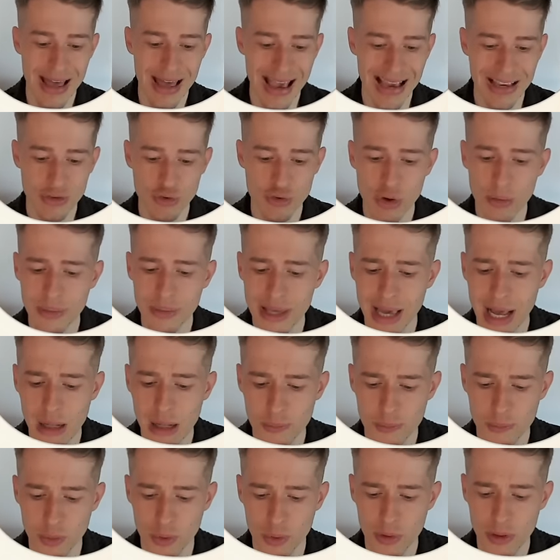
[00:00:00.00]
extremely
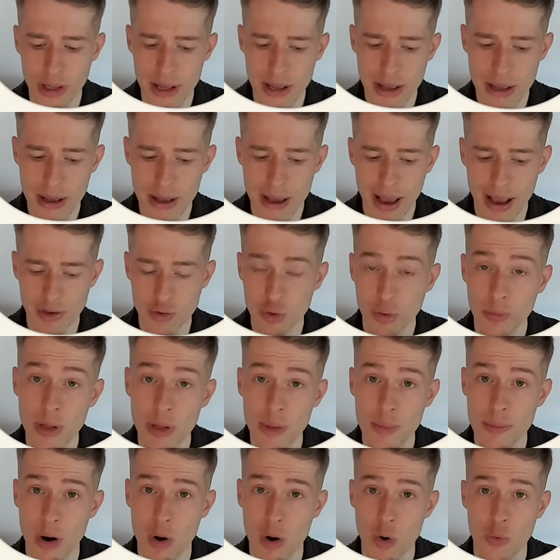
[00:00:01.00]
helpful,
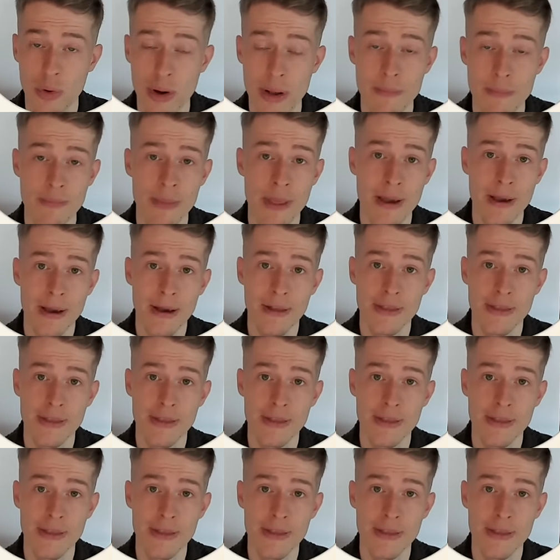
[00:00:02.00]
extremely empowering.